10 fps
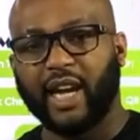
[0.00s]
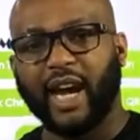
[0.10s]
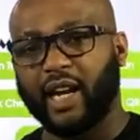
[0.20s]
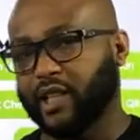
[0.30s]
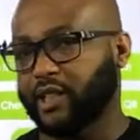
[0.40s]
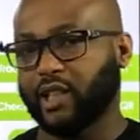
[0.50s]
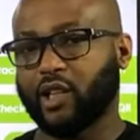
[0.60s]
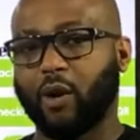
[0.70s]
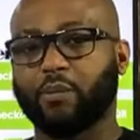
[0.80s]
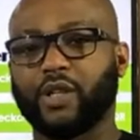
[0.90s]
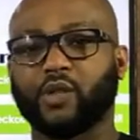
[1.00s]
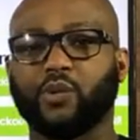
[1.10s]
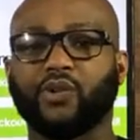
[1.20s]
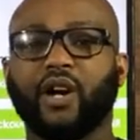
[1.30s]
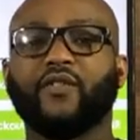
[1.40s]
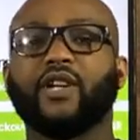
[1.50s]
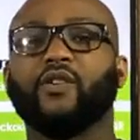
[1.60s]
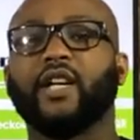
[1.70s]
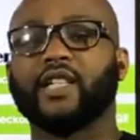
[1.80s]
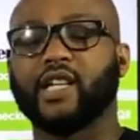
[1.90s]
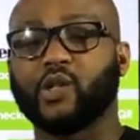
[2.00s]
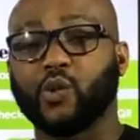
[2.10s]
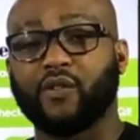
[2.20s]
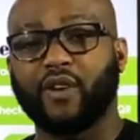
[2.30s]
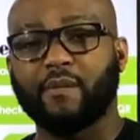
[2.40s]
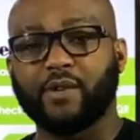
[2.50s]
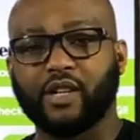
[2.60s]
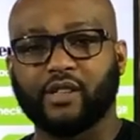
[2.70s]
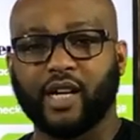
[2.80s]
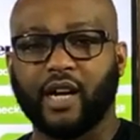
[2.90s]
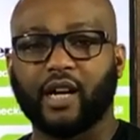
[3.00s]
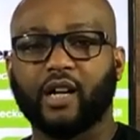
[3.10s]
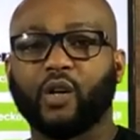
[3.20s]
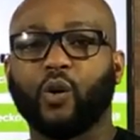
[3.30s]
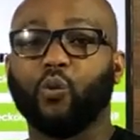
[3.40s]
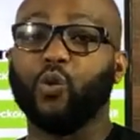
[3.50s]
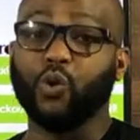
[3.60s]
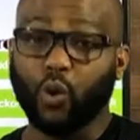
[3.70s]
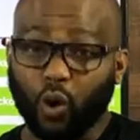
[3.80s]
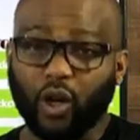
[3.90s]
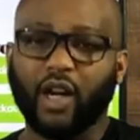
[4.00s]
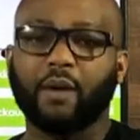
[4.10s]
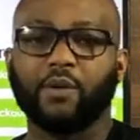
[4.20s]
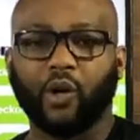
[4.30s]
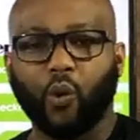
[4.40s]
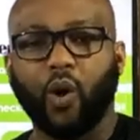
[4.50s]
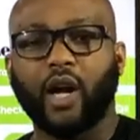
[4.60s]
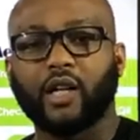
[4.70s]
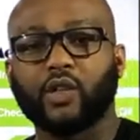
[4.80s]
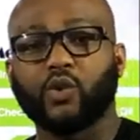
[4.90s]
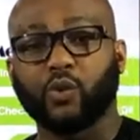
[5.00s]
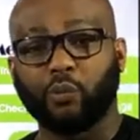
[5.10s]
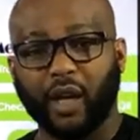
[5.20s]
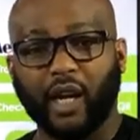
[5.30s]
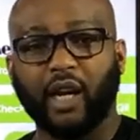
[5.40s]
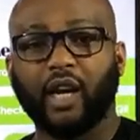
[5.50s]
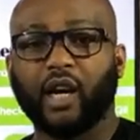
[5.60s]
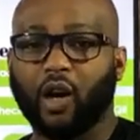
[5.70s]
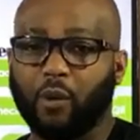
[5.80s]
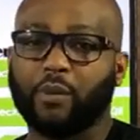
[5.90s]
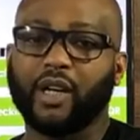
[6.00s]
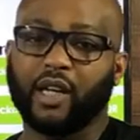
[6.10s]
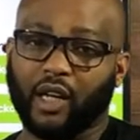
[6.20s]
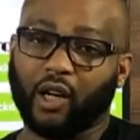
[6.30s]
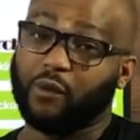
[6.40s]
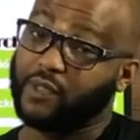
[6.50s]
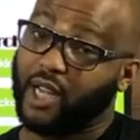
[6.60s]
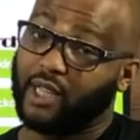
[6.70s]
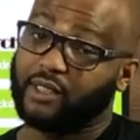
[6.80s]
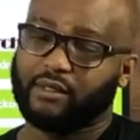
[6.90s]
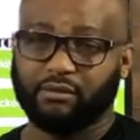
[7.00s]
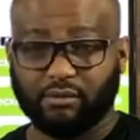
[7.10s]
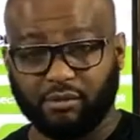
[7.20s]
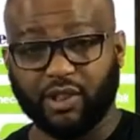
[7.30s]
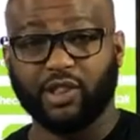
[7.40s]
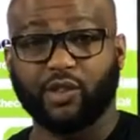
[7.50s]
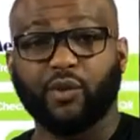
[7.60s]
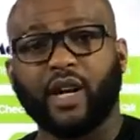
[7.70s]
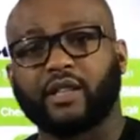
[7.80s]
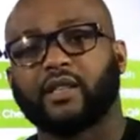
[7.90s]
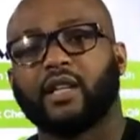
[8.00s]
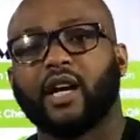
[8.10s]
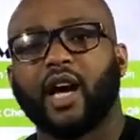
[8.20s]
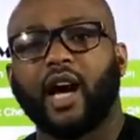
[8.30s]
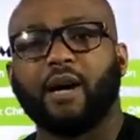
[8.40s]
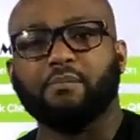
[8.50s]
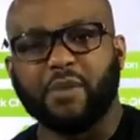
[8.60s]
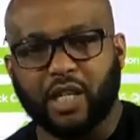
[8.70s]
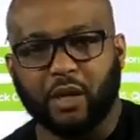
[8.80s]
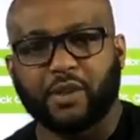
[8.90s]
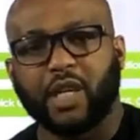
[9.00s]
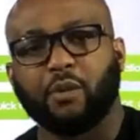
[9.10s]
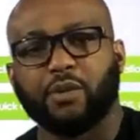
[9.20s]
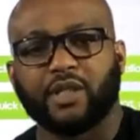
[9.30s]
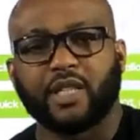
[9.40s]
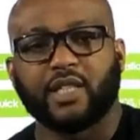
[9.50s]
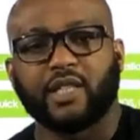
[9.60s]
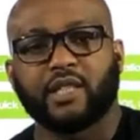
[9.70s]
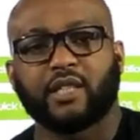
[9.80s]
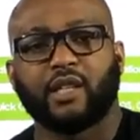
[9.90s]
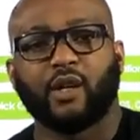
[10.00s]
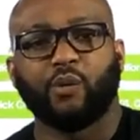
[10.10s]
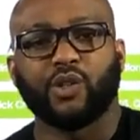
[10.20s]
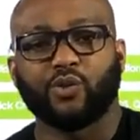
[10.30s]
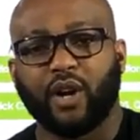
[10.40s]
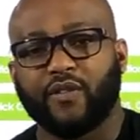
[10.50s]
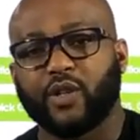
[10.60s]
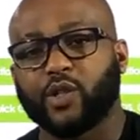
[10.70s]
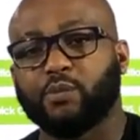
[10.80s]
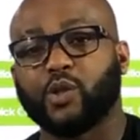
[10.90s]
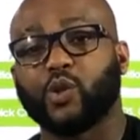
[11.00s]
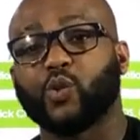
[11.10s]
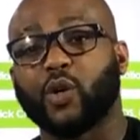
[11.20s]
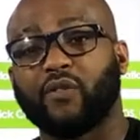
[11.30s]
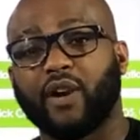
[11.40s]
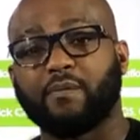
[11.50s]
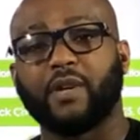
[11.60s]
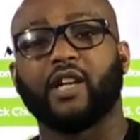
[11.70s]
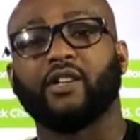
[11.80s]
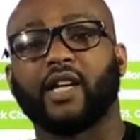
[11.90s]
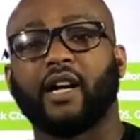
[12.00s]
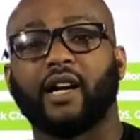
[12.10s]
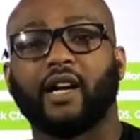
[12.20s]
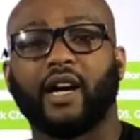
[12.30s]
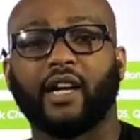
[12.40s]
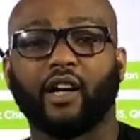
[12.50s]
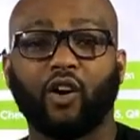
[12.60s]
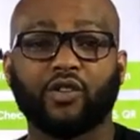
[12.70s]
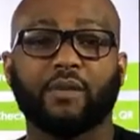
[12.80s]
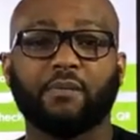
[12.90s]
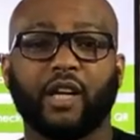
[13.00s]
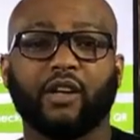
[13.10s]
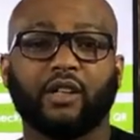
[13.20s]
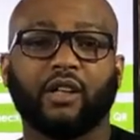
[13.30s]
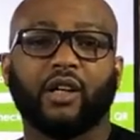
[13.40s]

Early stage companies with revenue less than 25 million naira will no longer be required to pay company income tax, which is great. Medium scale businesses with revenues between 25 million naira and 100 million